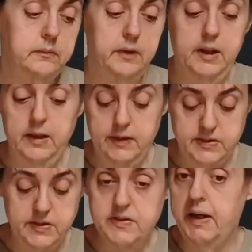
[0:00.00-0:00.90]
Again,
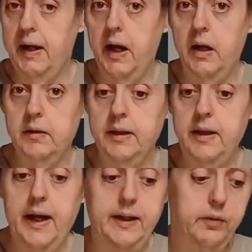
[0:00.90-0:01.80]
this is at
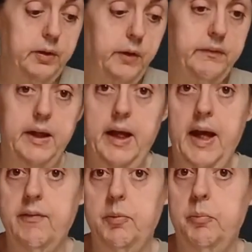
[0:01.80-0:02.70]
Aldi. I don't know if they
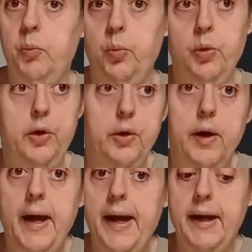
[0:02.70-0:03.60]
have them where you're
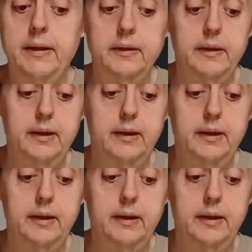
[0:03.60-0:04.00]
at.